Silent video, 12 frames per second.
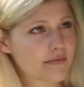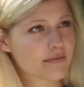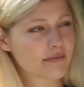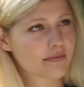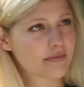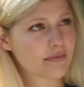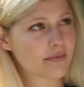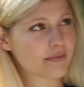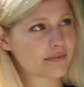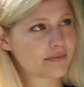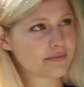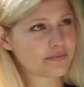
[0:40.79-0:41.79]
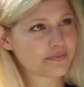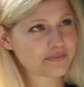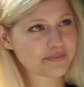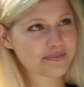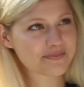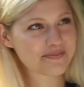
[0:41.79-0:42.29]

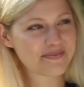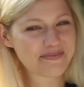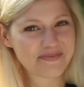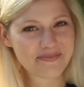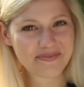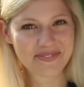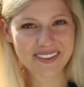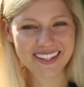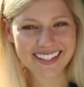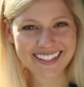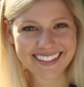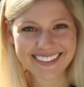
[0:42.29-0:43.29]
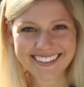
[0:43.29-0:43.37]
The person shown says nothing.